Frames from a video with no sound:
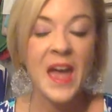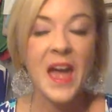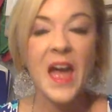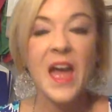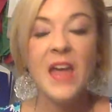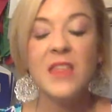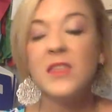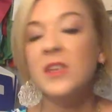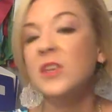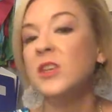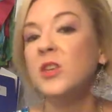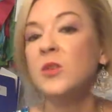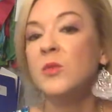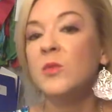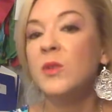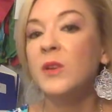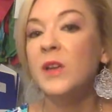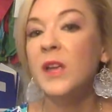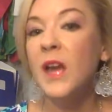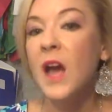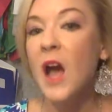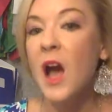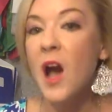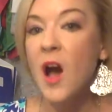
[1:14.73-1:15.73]
and that you will
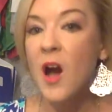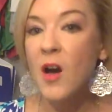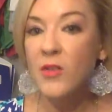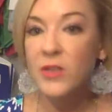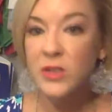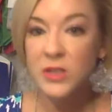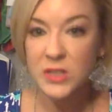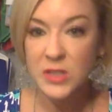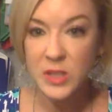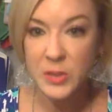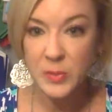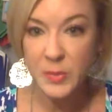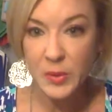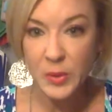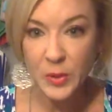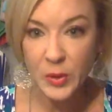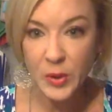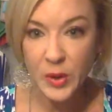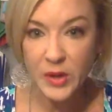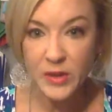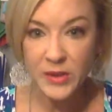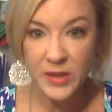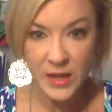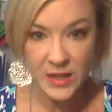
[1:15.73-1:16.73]
get all the
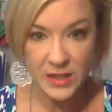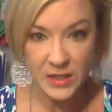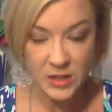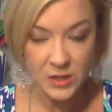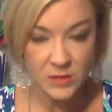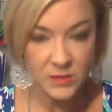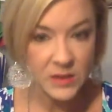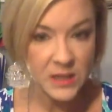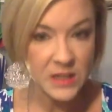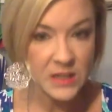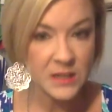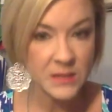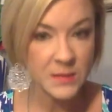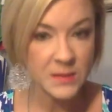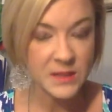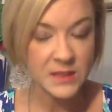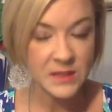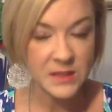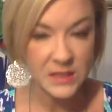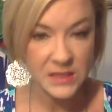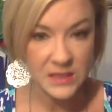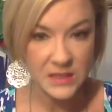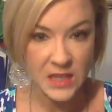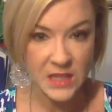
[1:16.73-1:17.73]
support that you need to be
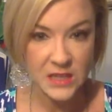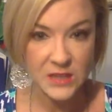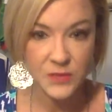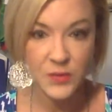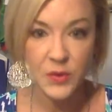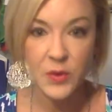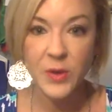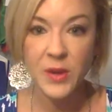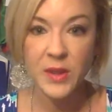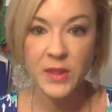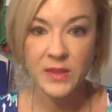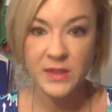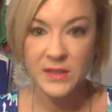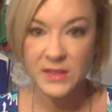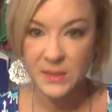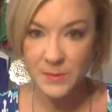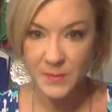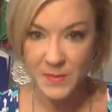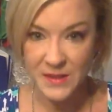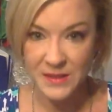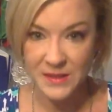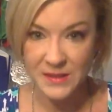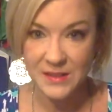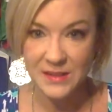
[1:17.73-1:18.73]
successful in this
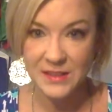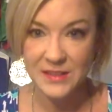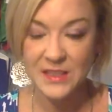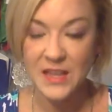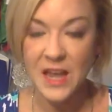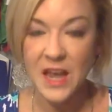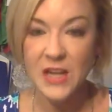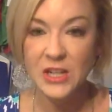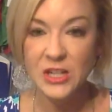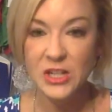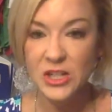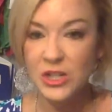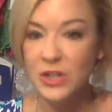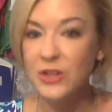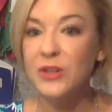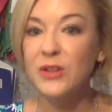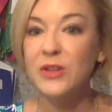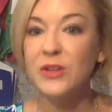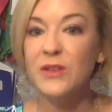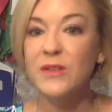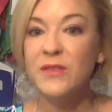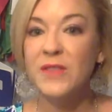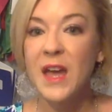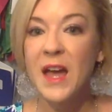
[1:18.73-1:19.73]
business. I assure
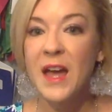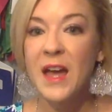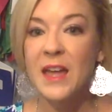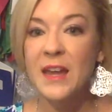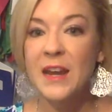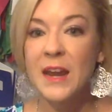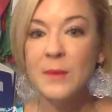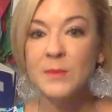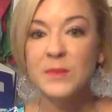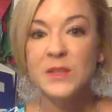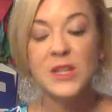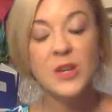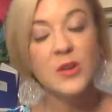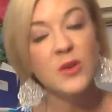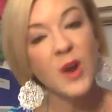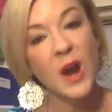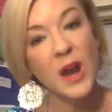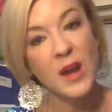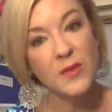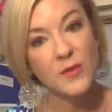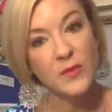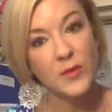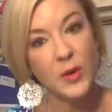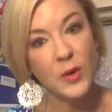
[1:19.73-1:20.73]
you of that. And I'm so
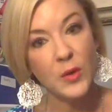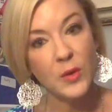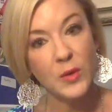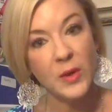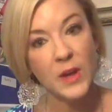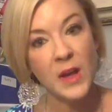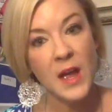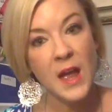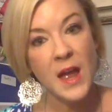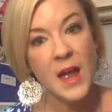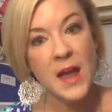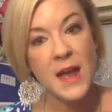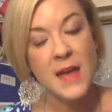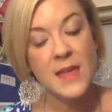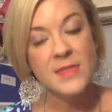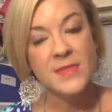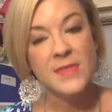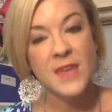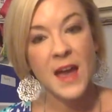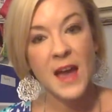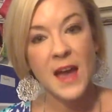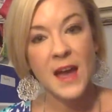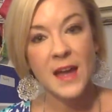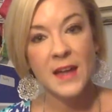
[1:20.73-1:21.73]
grateful
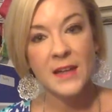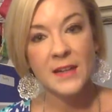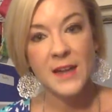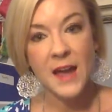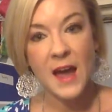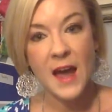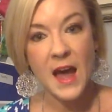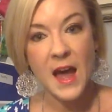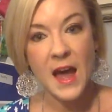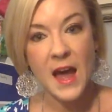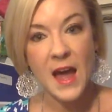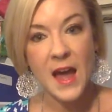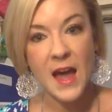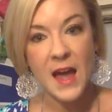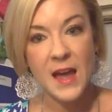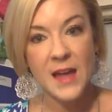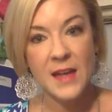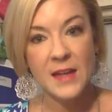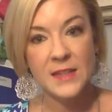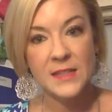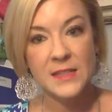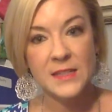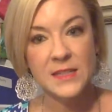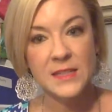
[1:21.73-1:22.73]
that I
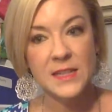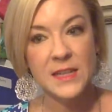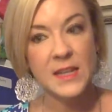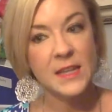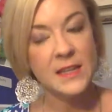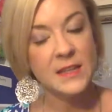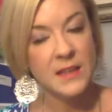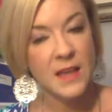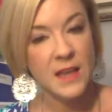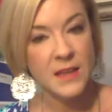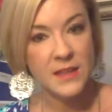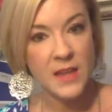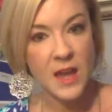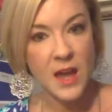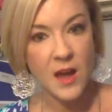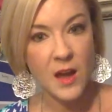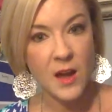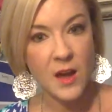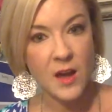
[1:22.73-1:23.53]
didn't let that